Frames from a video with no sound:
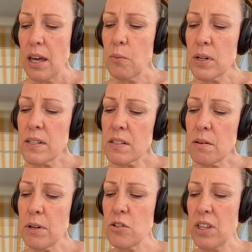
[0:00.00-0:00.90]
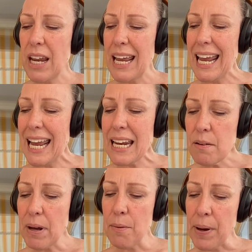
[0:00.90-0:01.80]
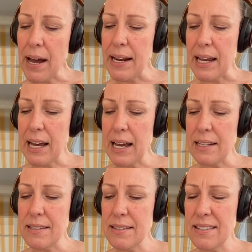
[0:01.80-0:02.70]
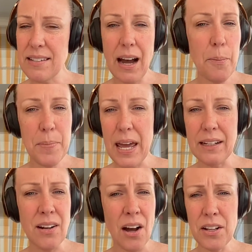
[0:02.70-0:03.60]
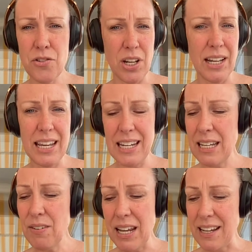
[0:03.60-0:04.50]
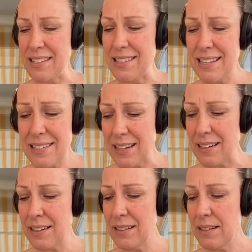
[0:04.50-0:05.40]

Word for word: It wasn't so much that I hated my body, I'd stopped acknowledging it even existed.